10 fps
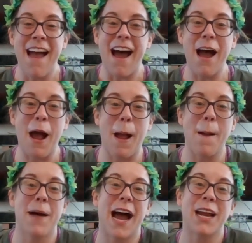
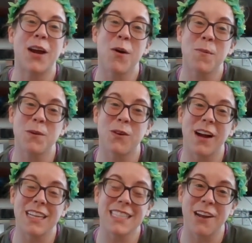Um, I hope you
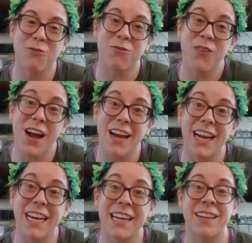guys had
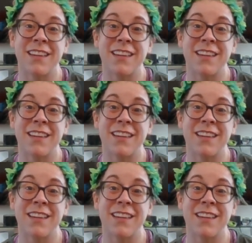fun.